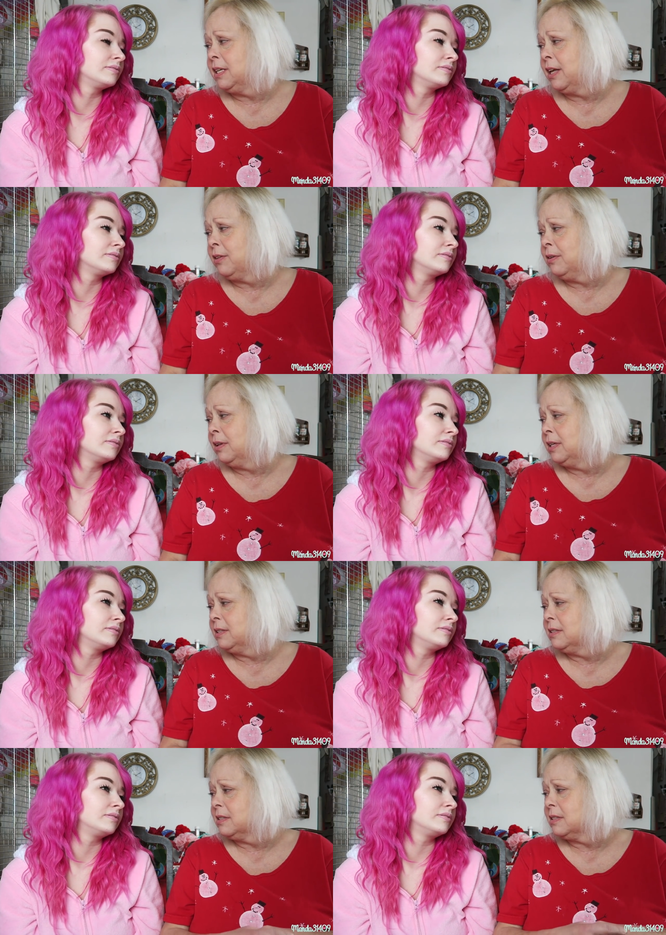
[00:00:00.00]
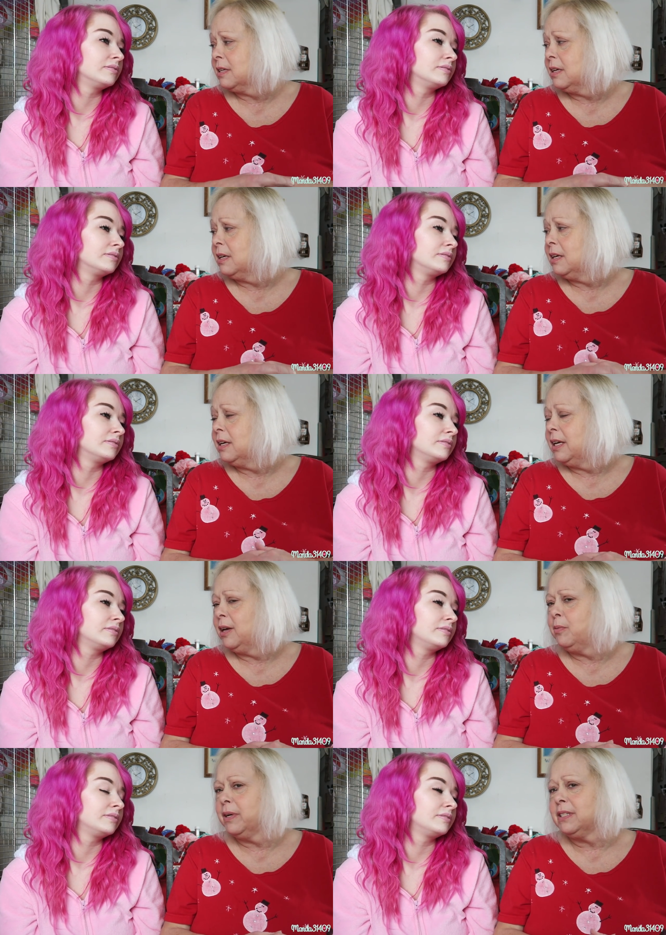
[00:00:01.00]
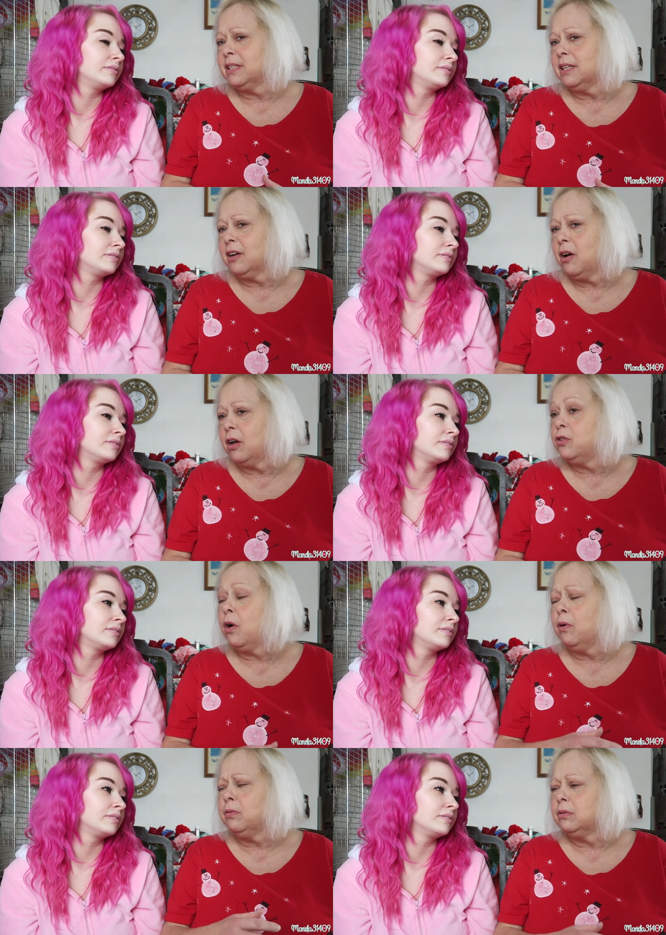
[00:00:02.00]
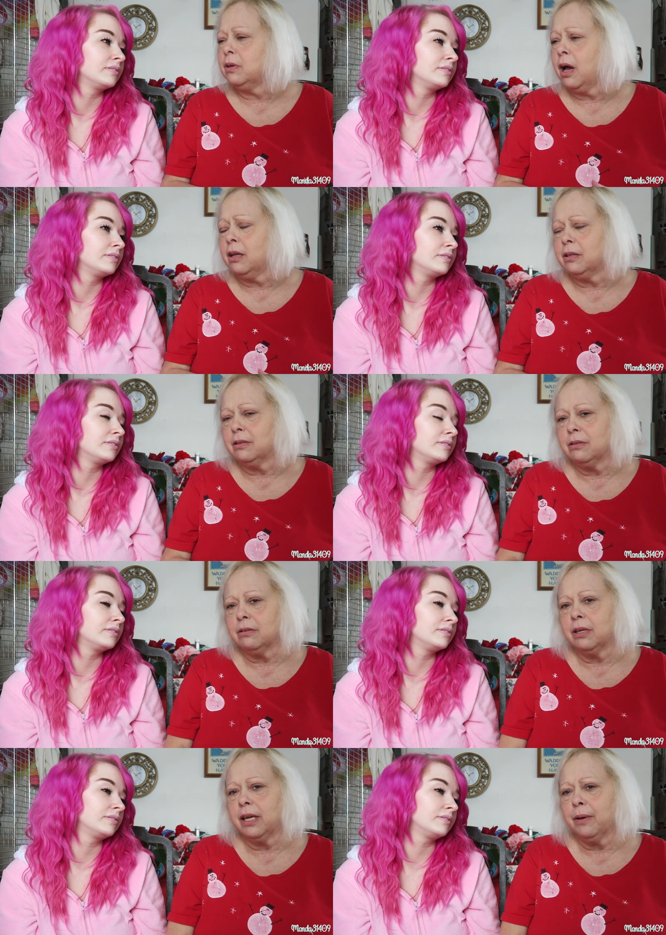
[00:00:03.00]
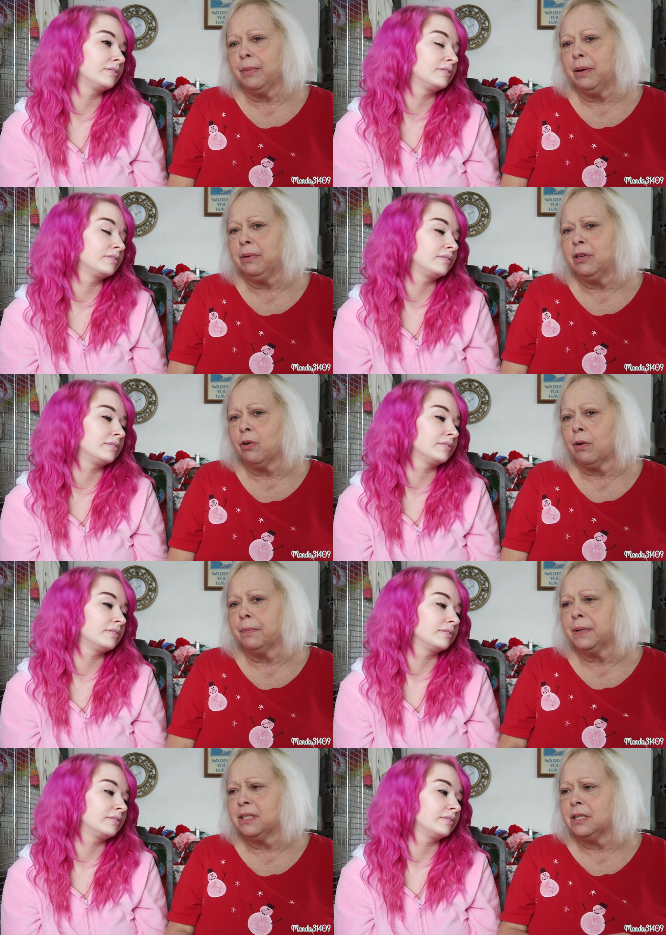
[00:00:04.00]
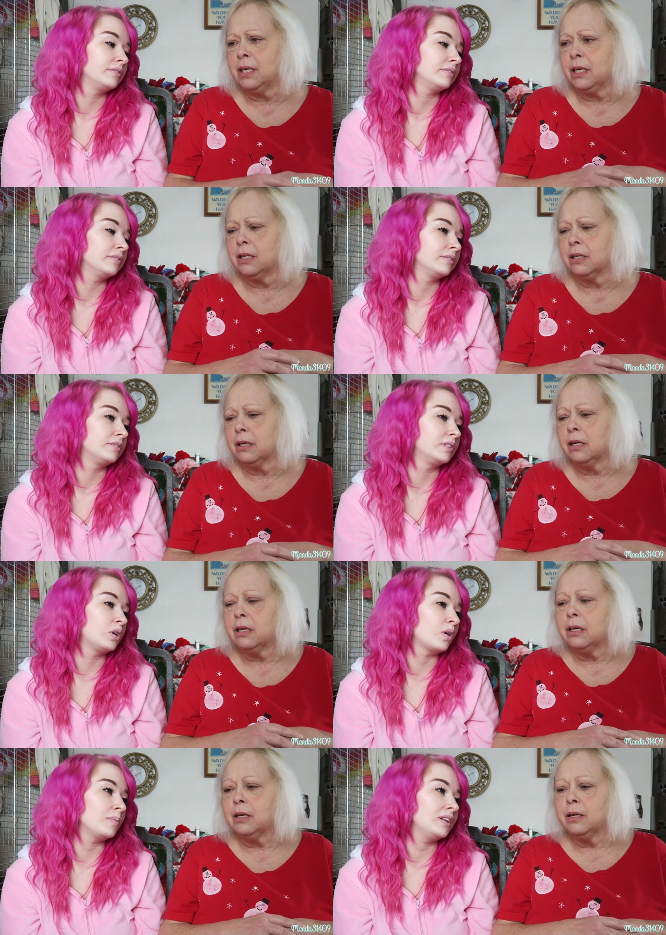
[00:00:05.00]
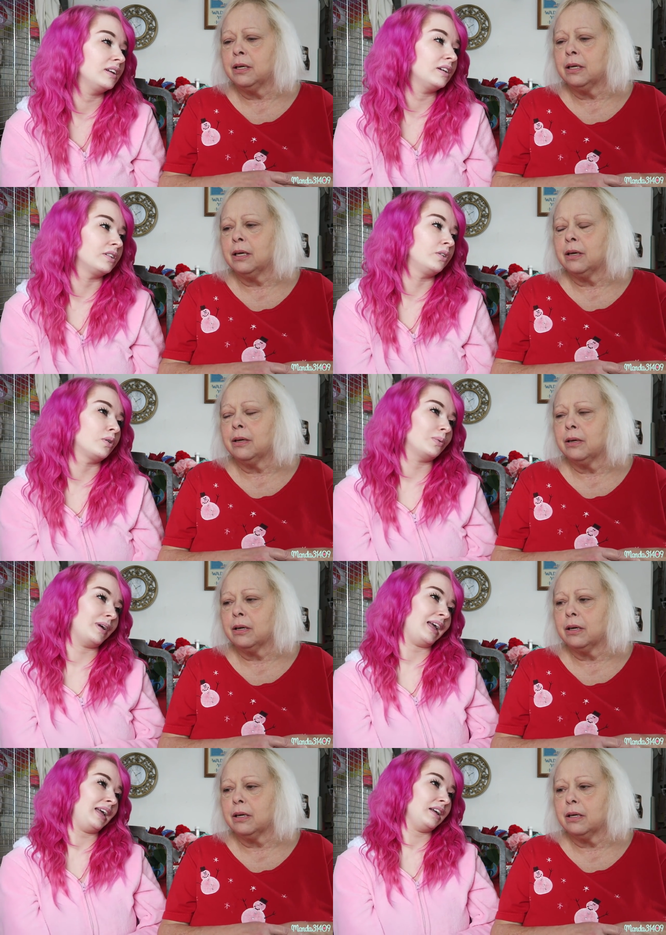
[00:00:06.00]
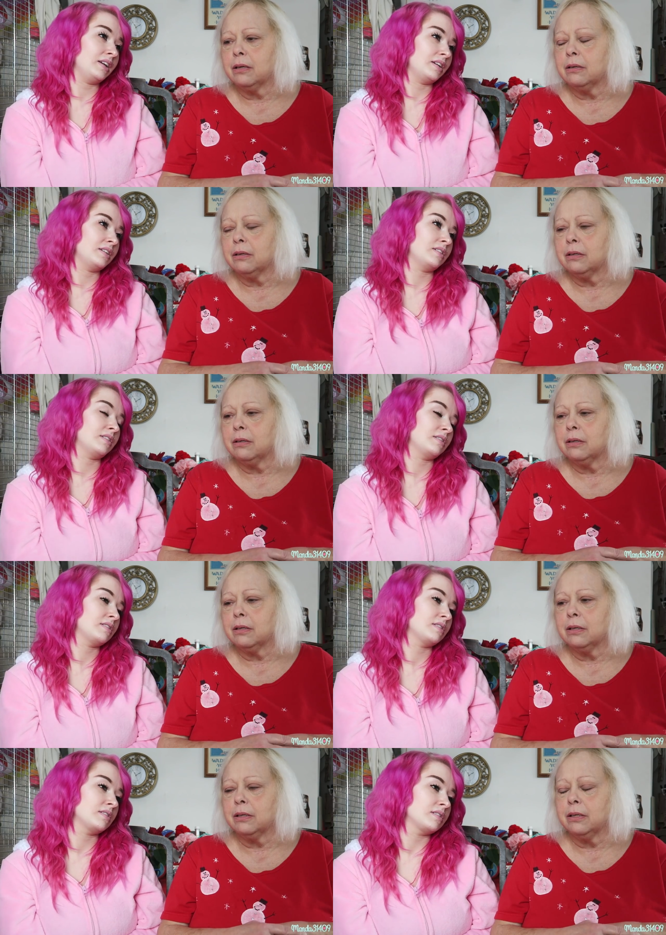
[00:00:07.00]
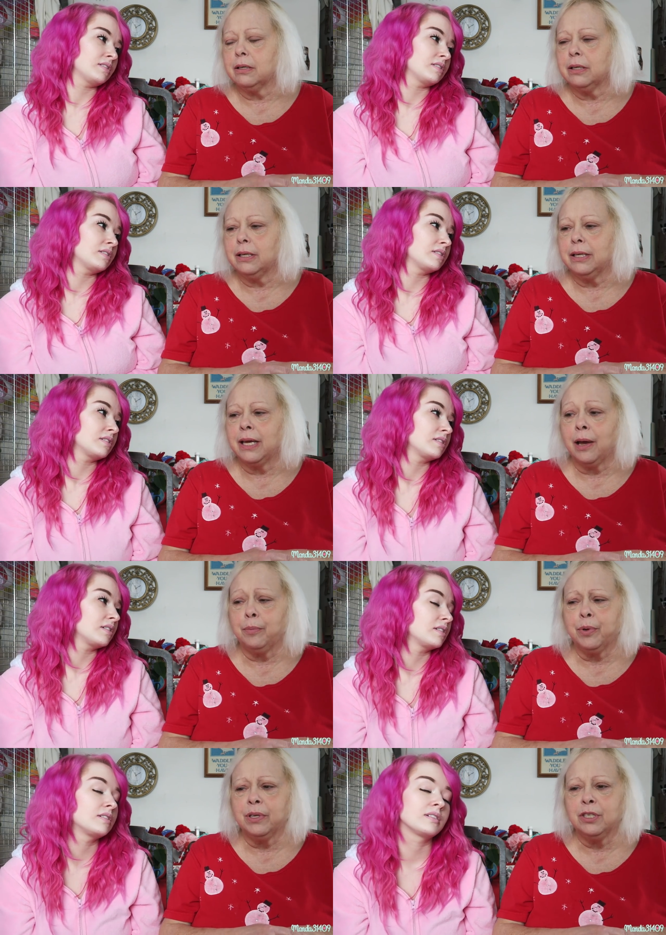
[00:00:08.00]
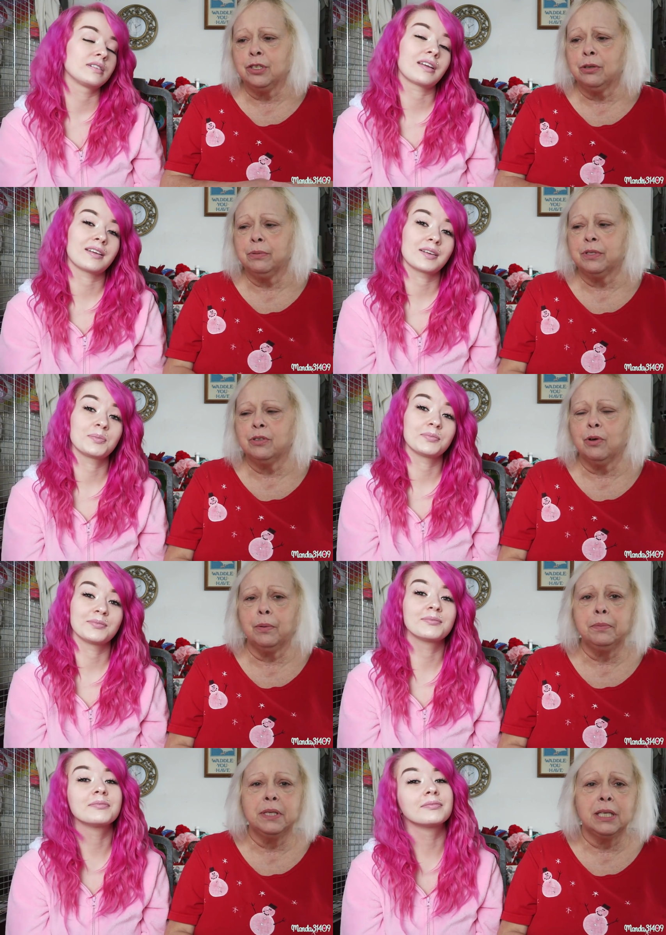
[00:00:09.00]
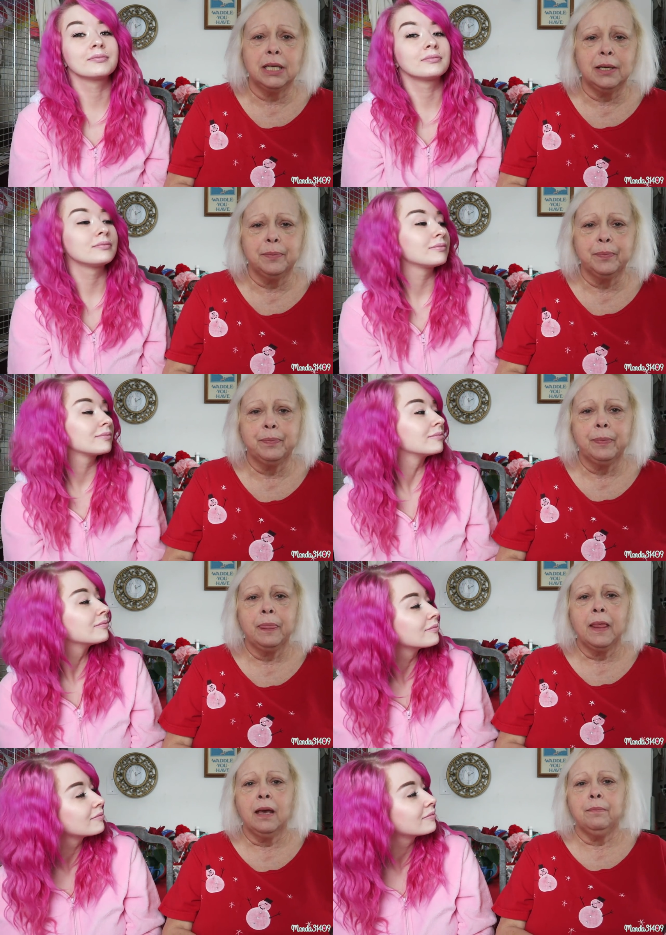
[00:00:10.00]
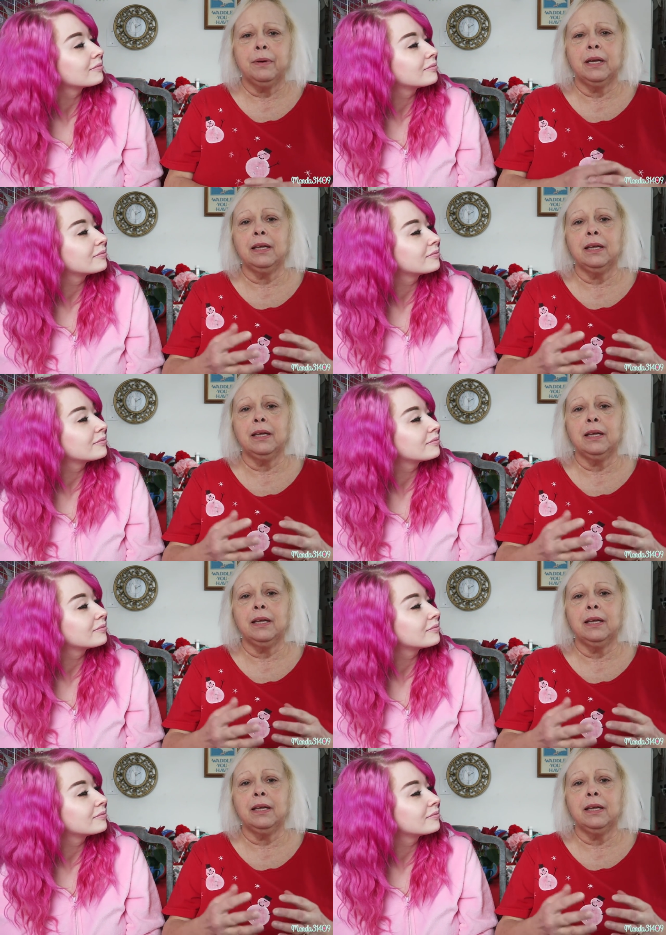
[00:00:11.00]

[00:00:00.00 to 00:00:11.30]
Speaker 1: the Netherlands. It wasn't the, no, not, yeah, maybe Normandy.
Speaker 2: Normandy or Norway?
Speaker 1: Yeah, I'm pretty sure it was Normandy. But